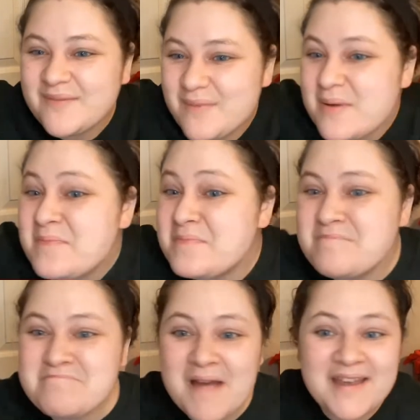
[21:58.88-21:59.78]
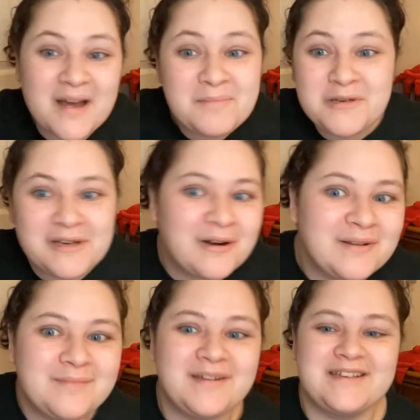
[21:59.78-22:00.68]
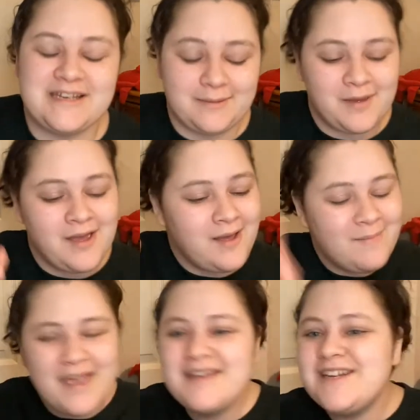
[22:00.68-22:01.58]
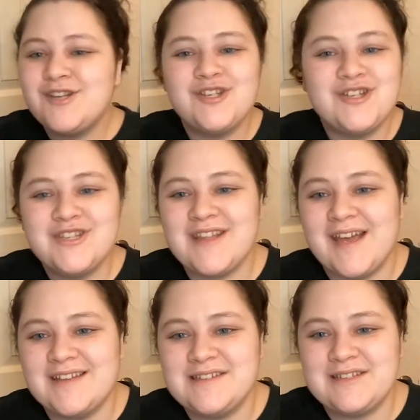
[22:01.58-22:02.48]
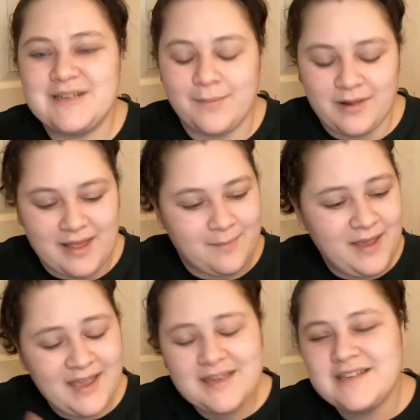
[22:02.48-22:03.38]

what might come to your Olympic team. Pay attention to the NCAA. Pay